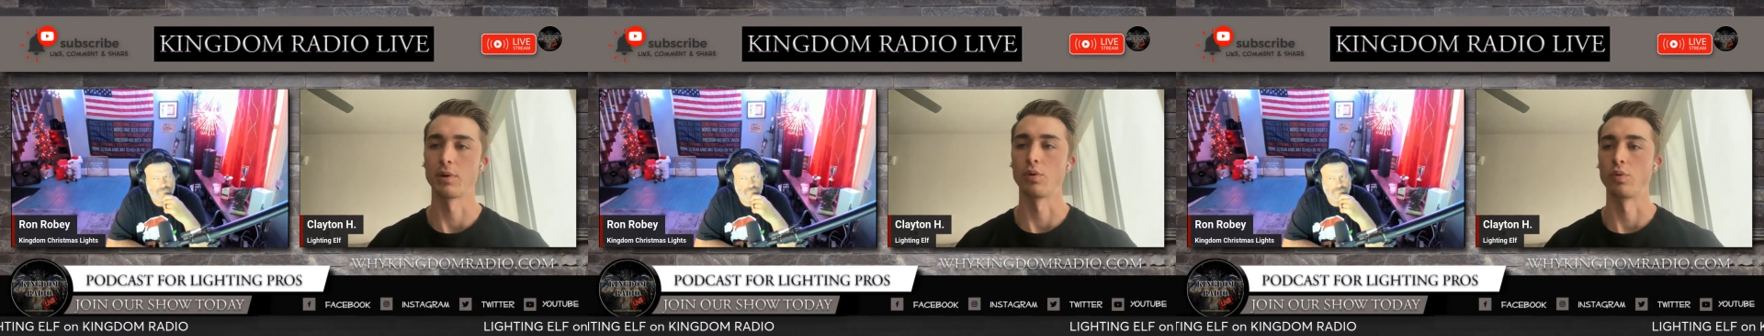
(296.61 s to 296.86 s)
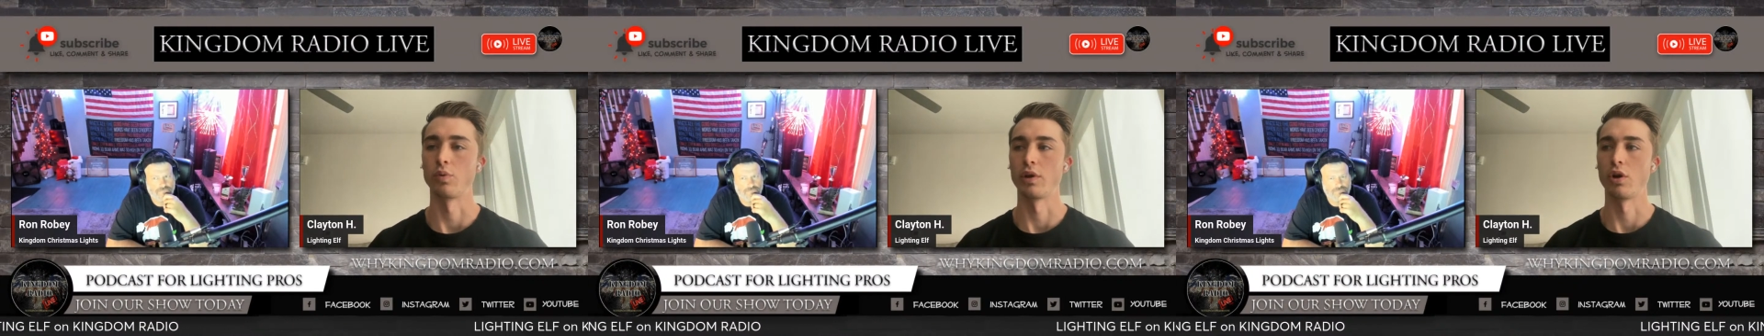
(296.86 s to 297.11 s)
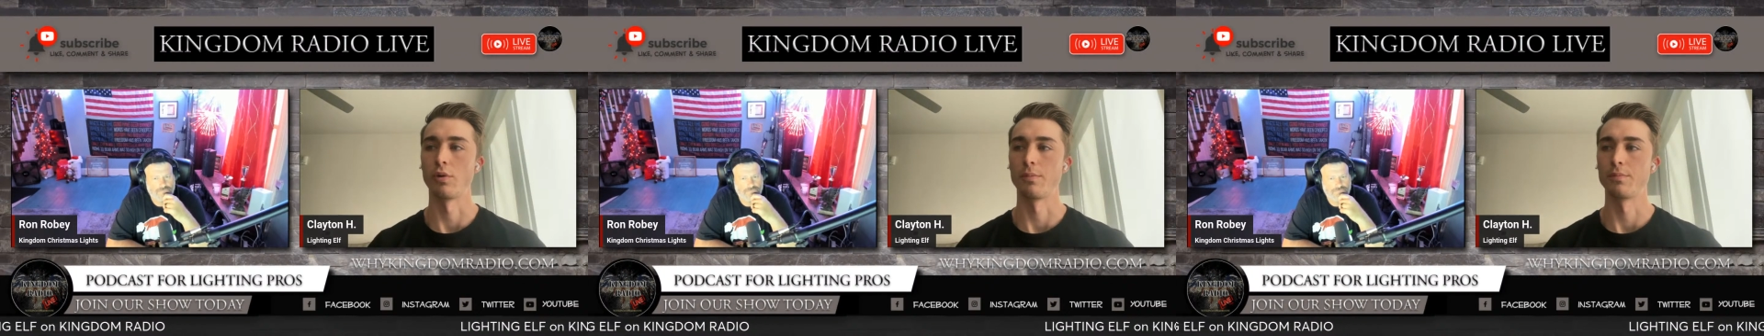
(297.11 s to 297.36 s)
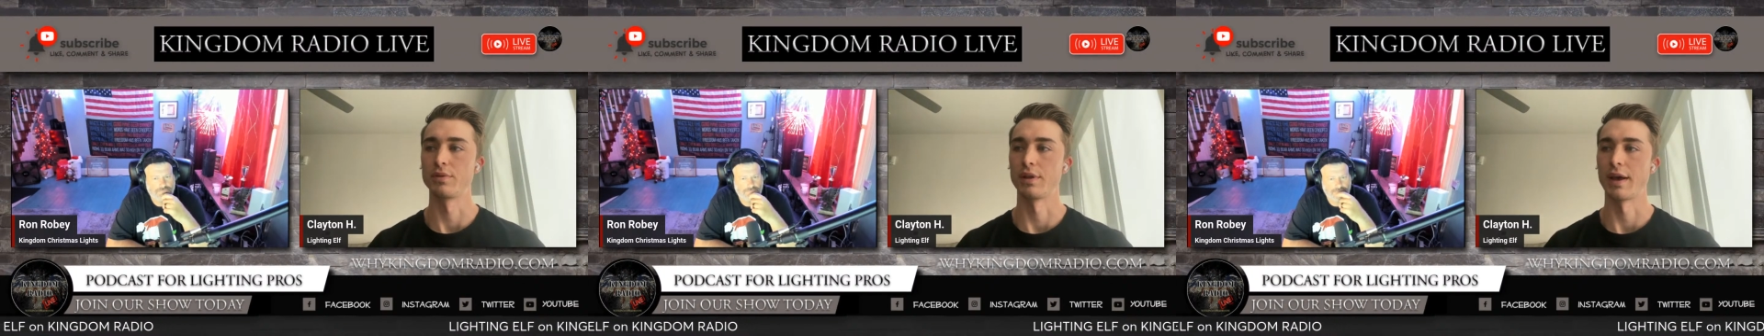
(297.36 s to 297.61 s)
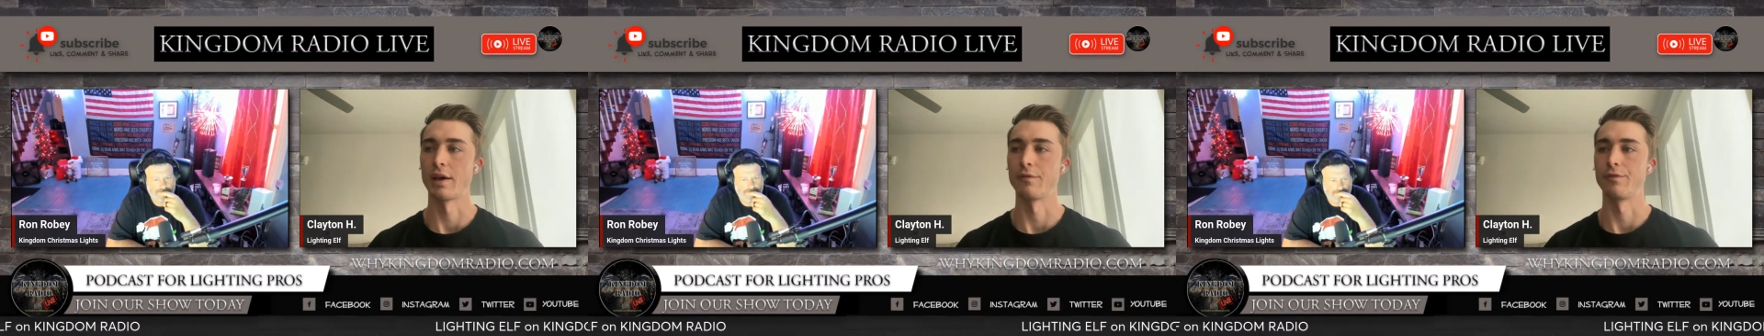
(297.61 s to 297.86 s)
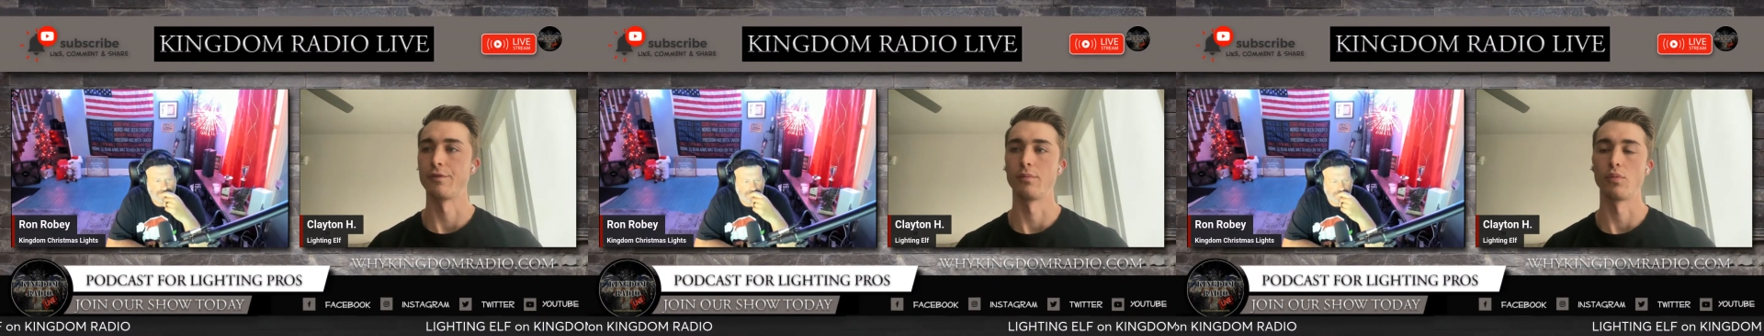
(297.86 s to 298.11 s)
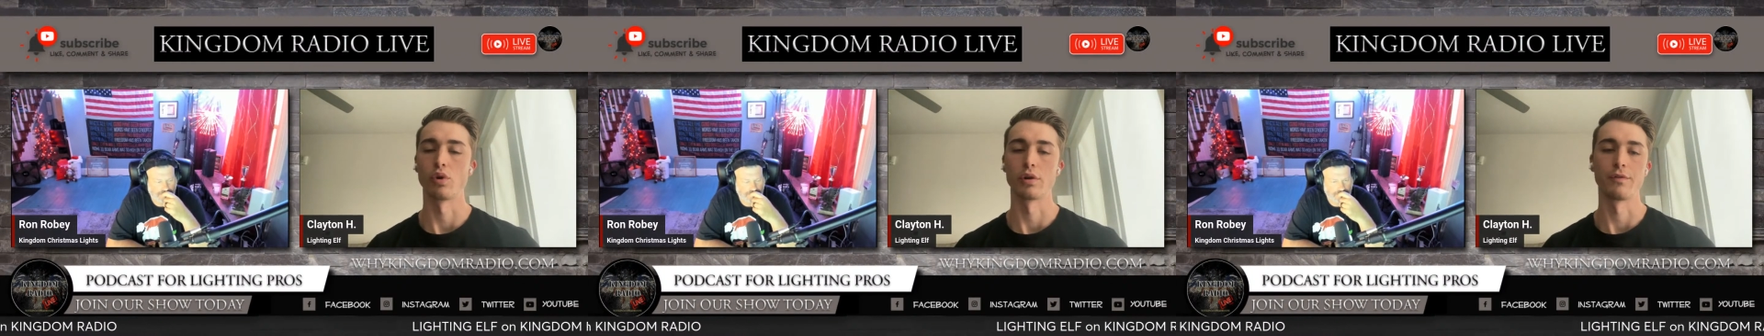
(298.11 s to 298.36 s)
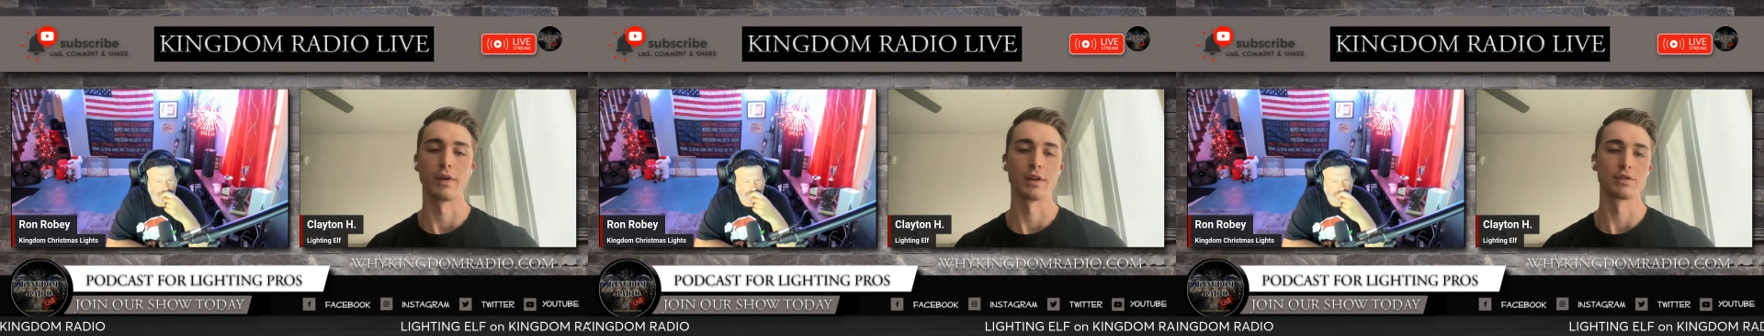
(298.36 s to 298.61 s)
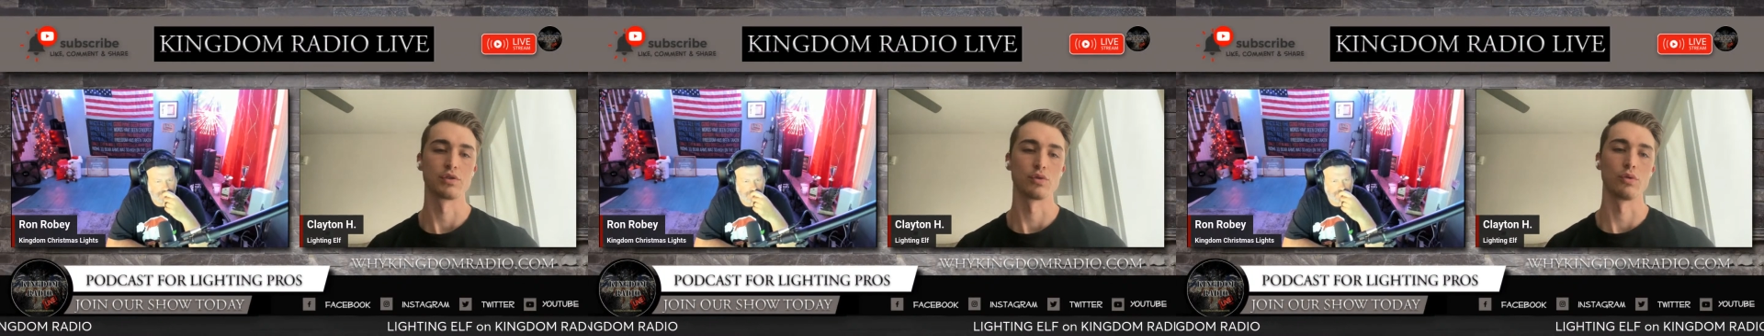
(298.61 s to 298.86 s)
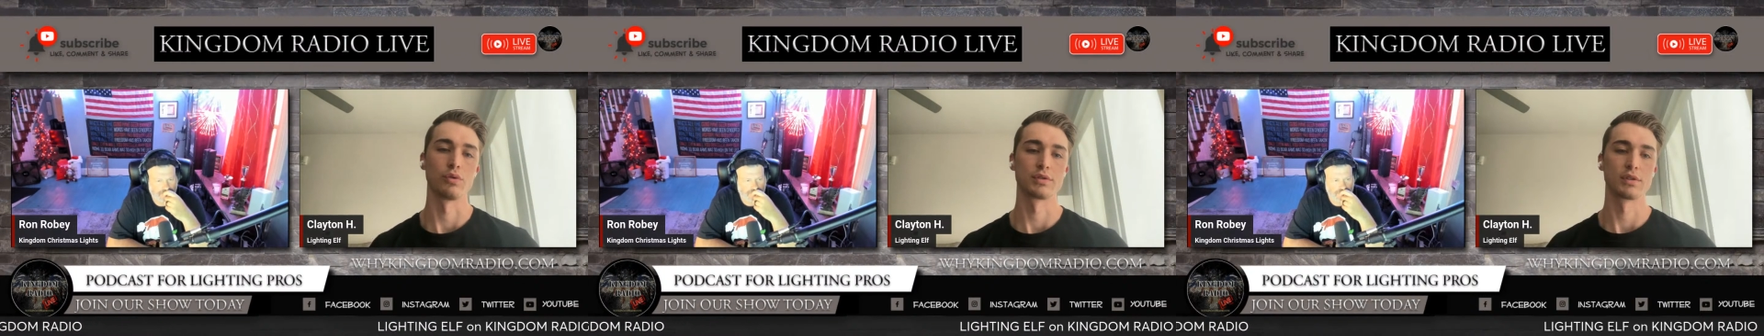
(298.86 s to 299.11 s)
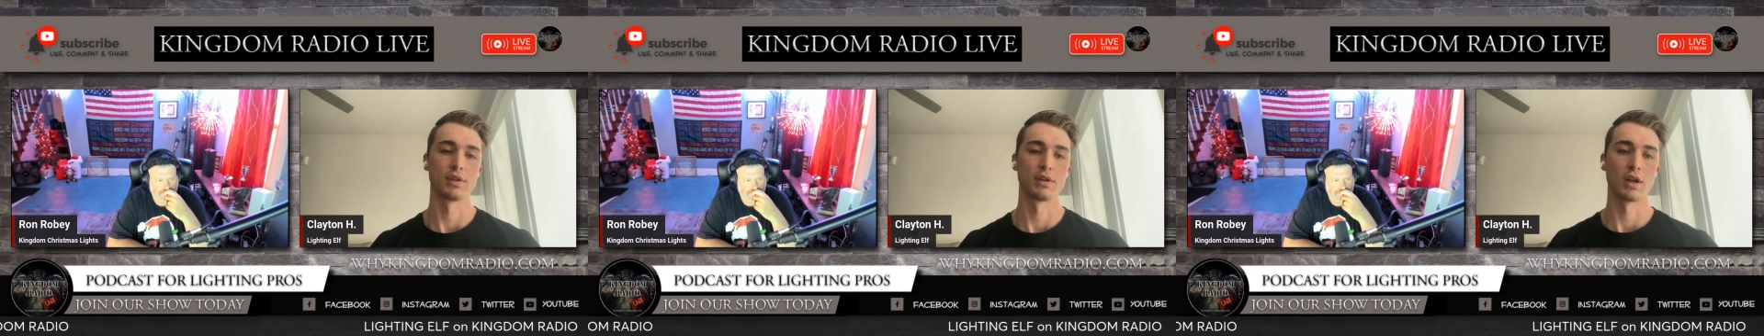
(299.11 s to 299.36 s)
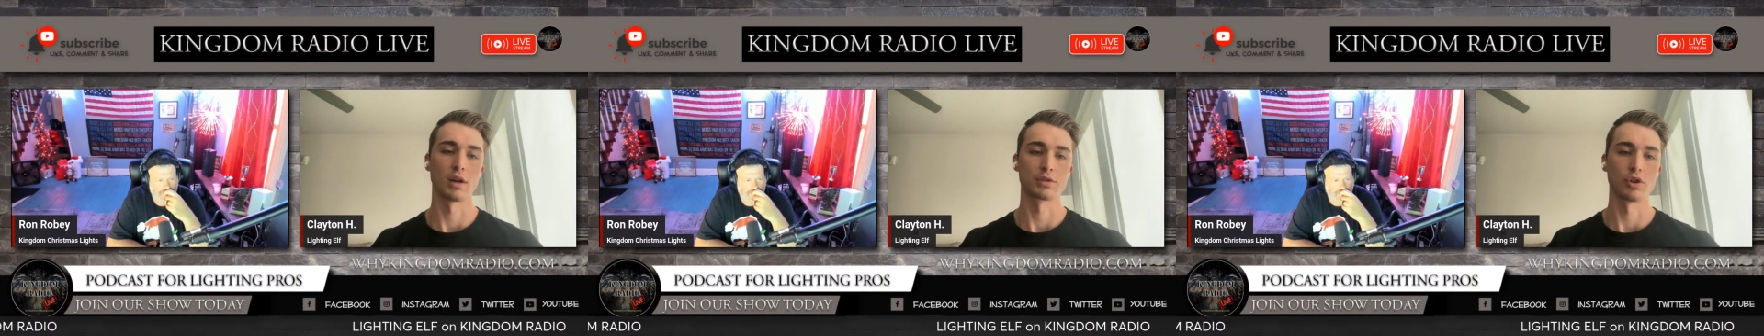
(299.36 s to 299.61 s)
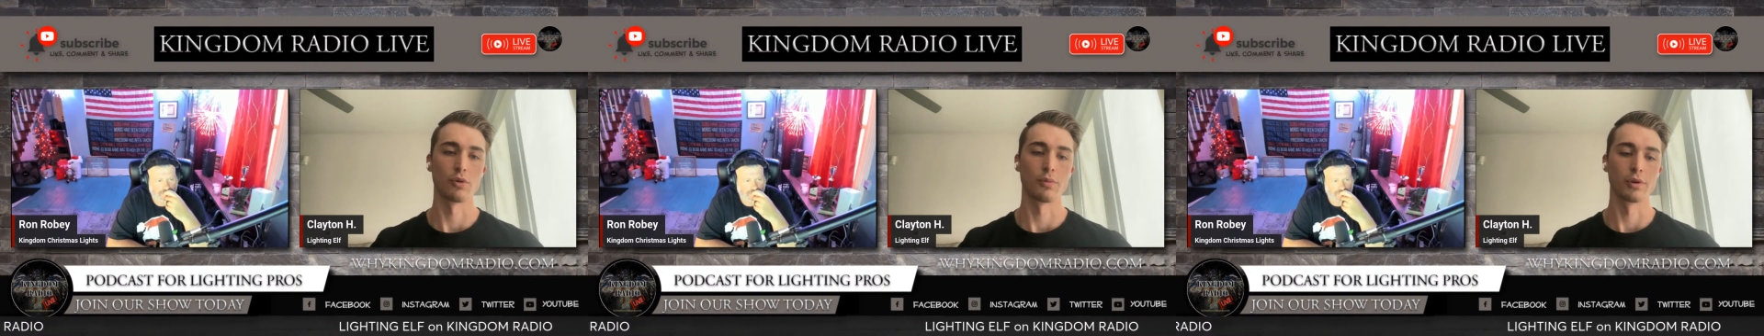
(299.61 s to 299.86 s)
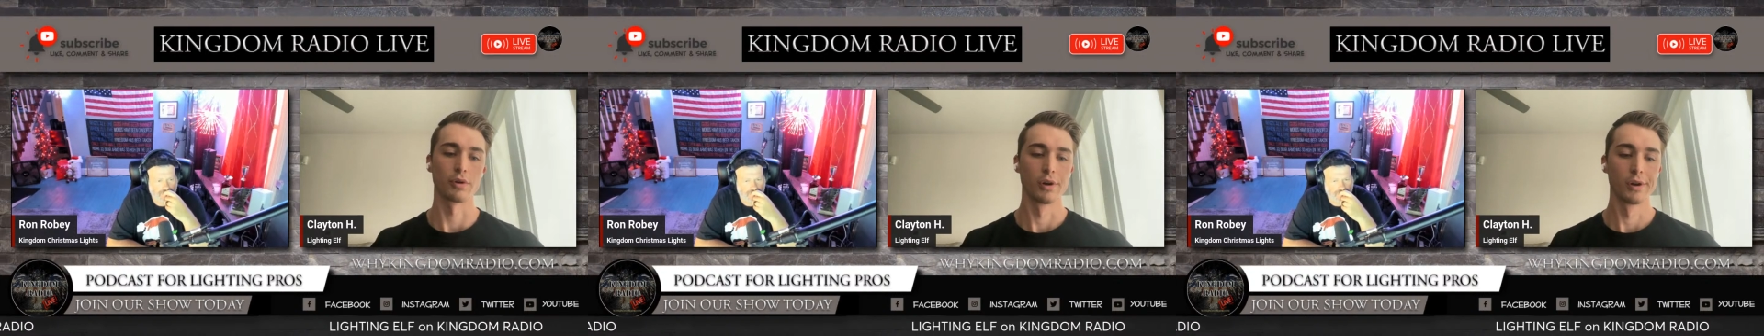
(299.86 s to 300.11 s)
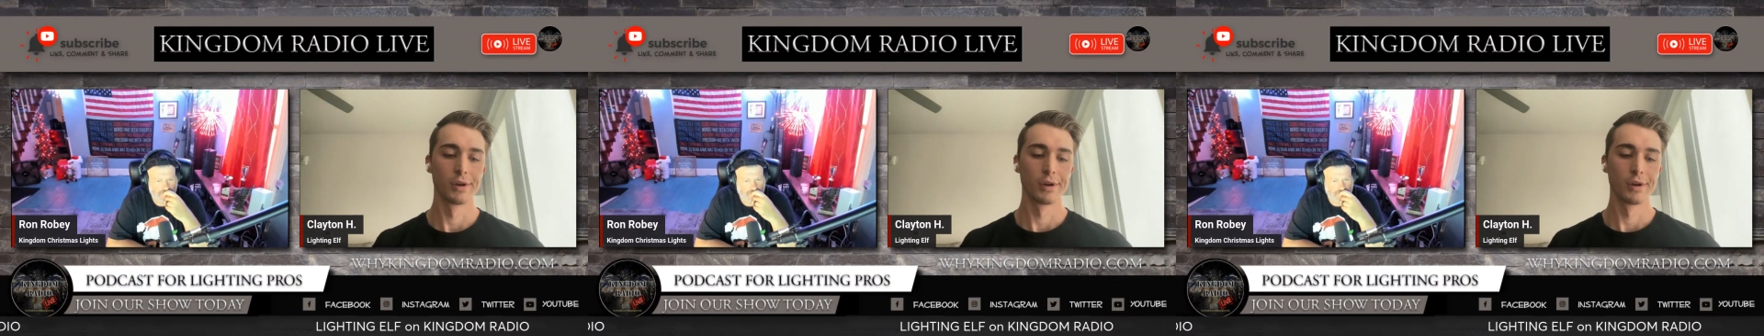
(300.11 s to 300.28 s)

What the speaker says: but we hope to have more advanced tools in October.